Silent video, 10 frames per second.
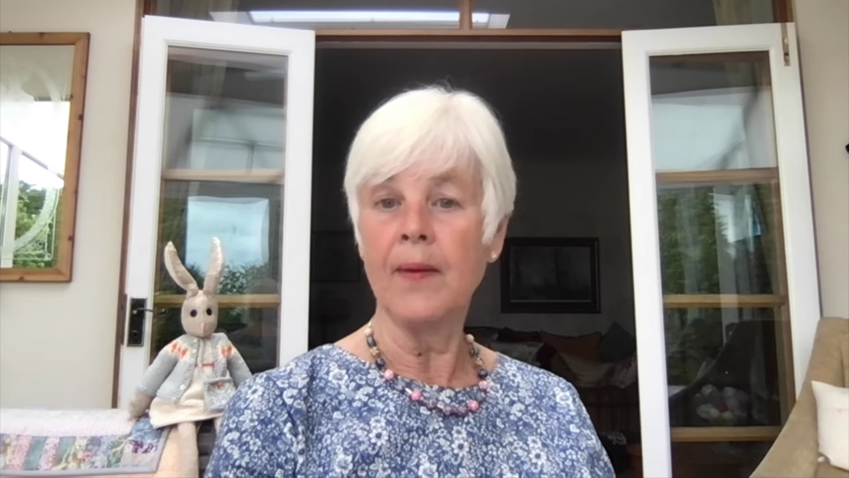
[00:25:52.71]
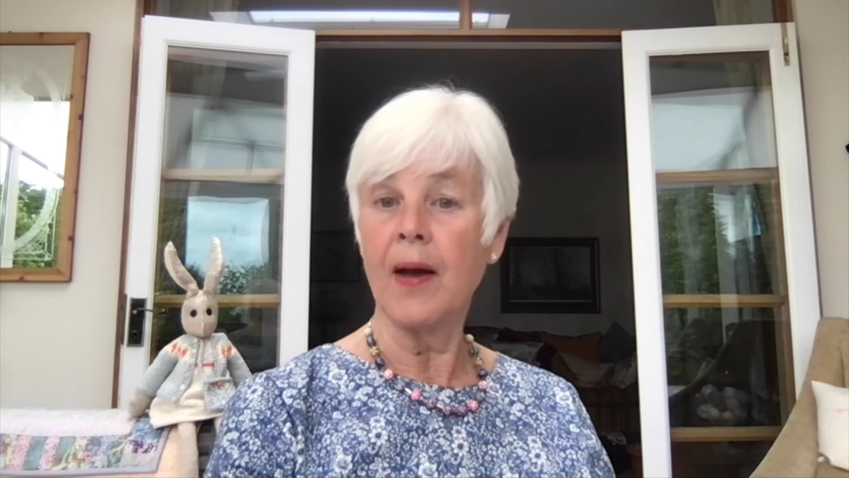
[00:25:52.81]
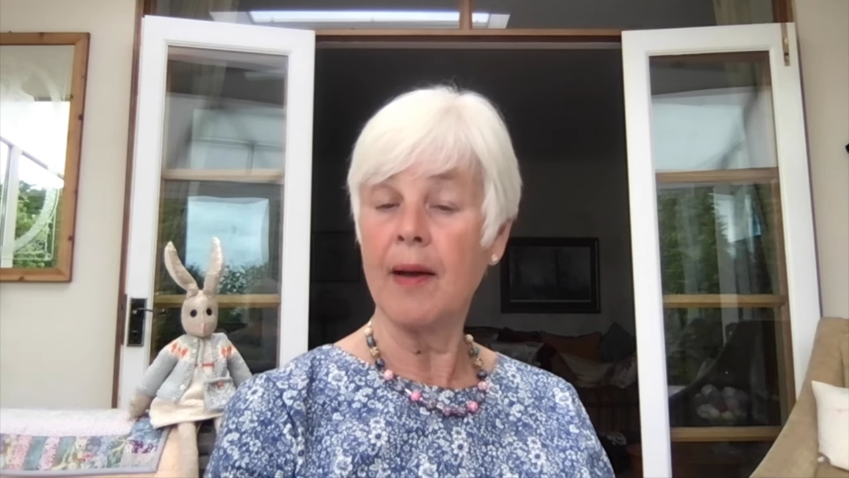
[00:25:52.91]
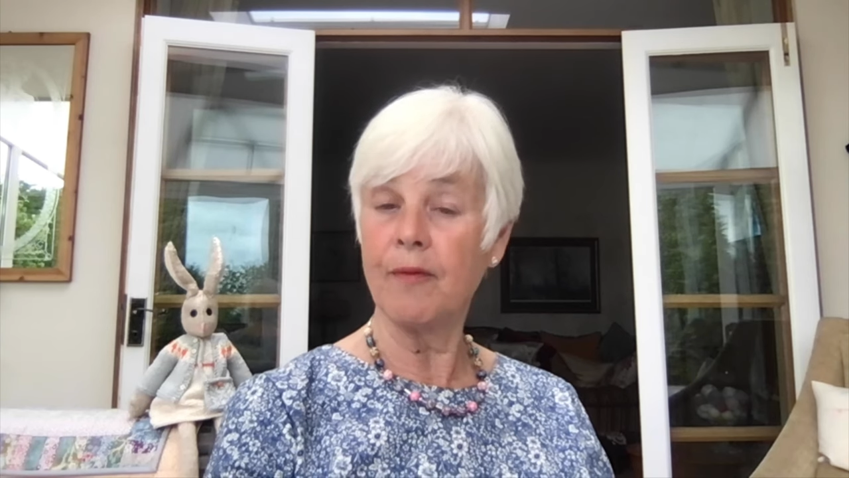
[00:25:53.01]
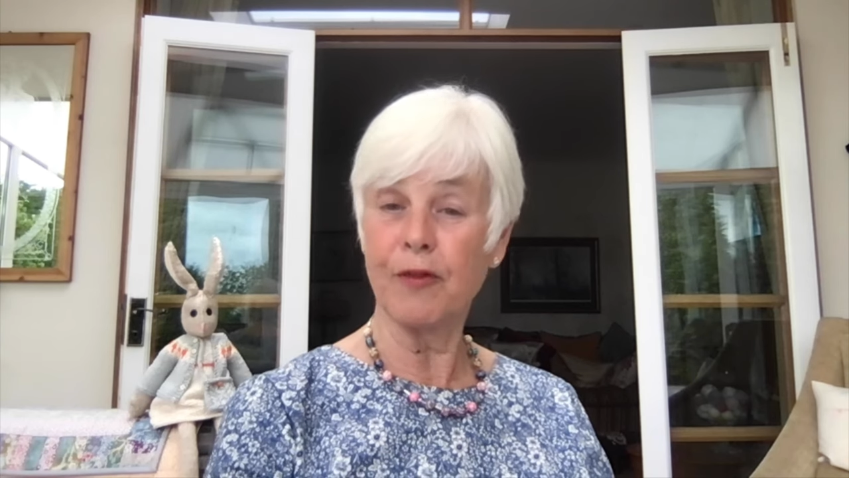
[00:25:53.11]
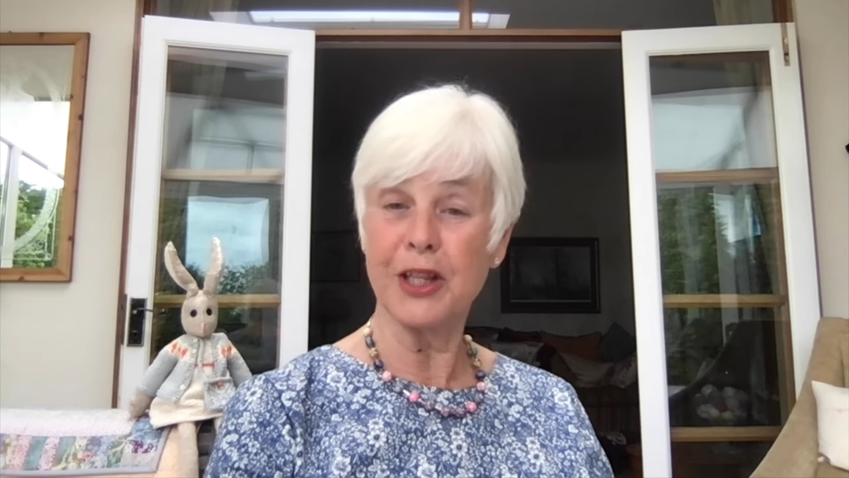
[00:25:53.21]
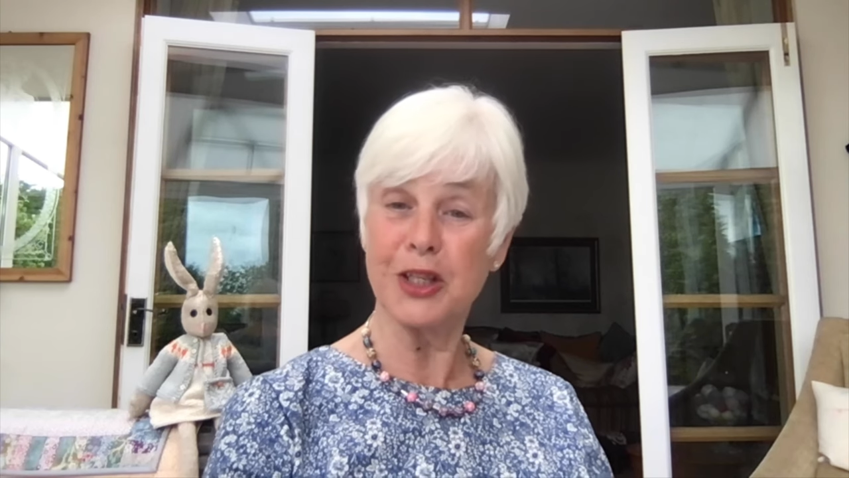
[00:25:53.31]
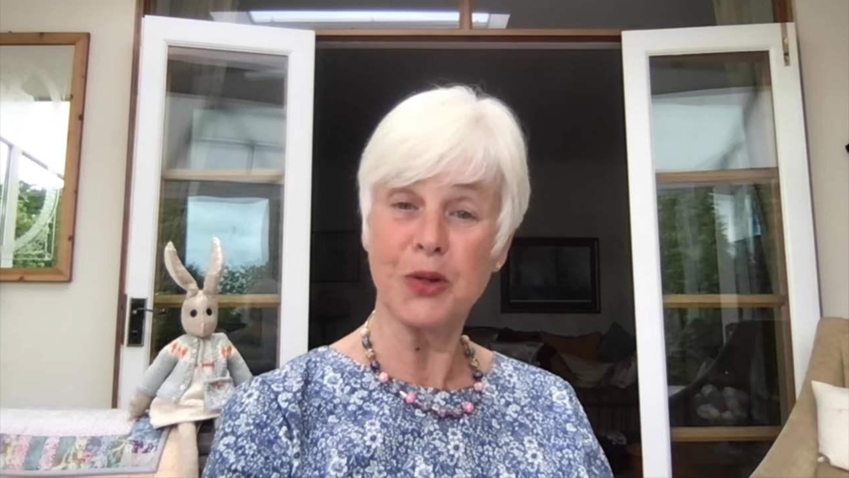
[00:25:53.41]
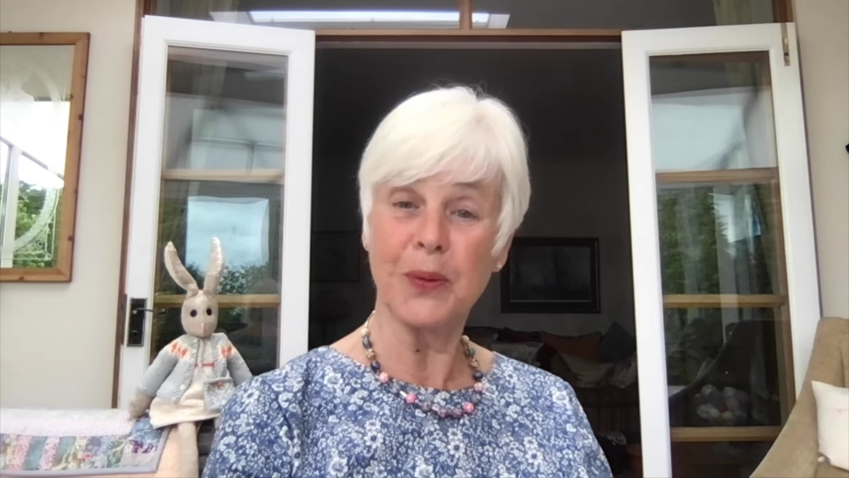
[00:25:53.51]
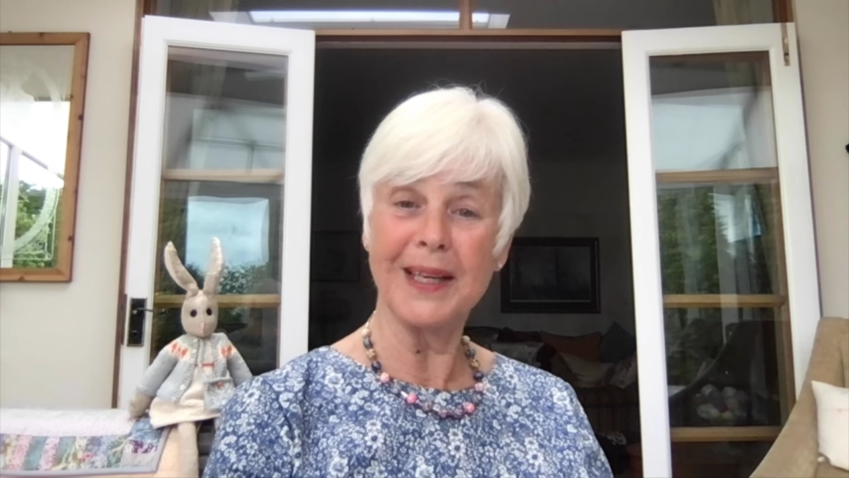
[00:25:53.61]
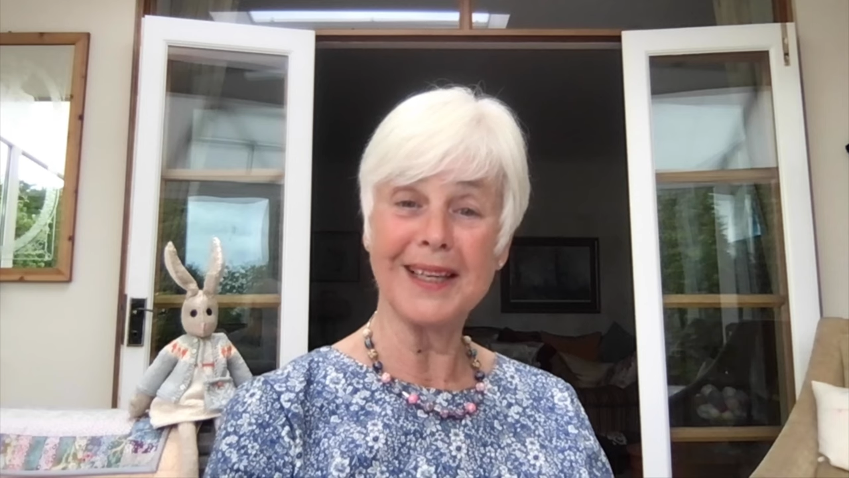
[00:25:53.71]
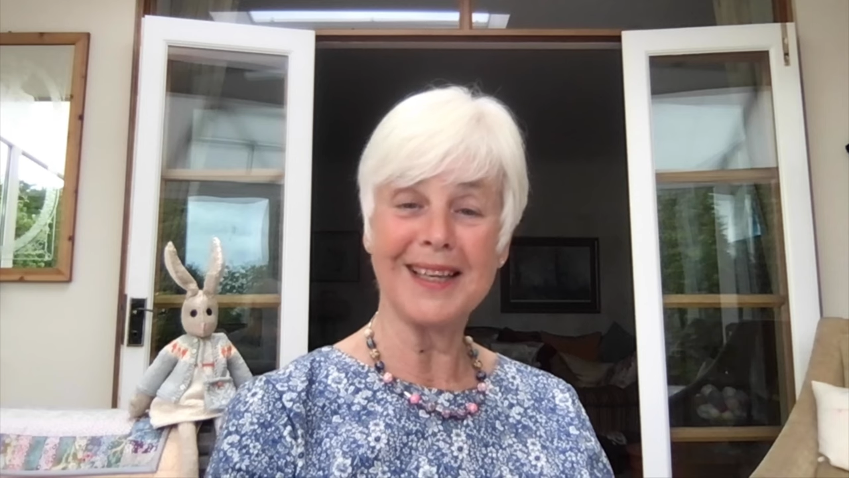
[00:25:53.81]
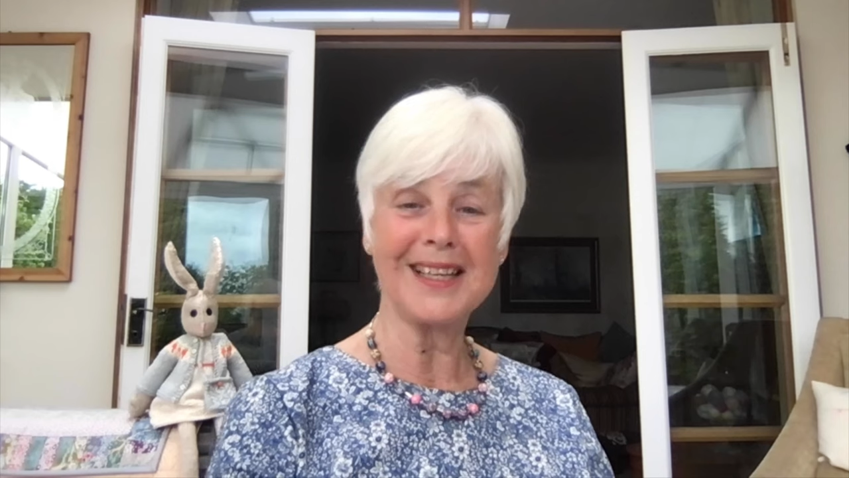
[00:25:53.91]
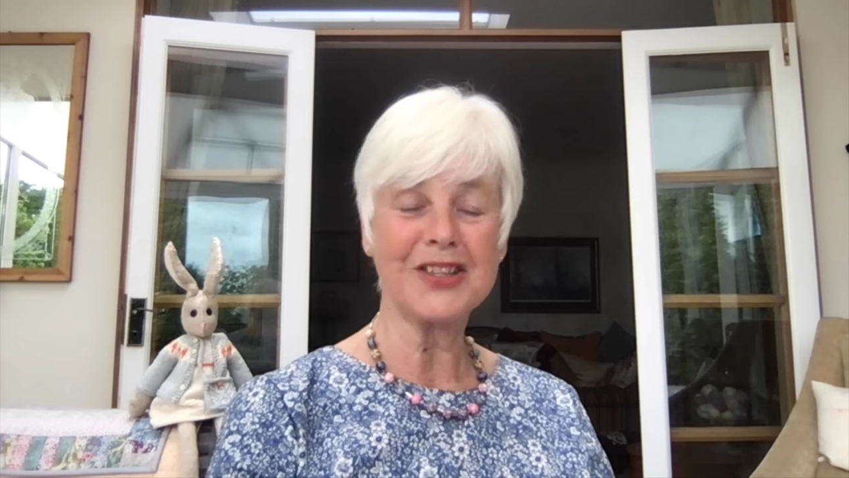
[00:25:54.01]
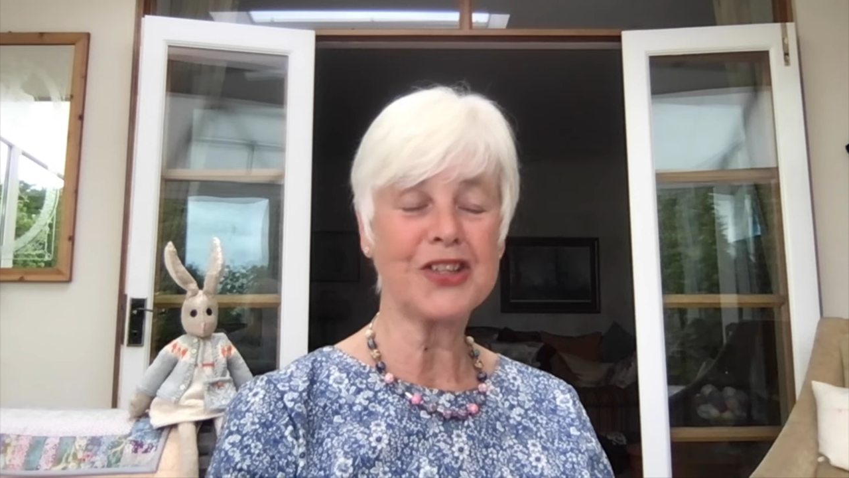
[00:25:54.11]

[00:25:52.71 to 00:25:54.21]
And for this week, it's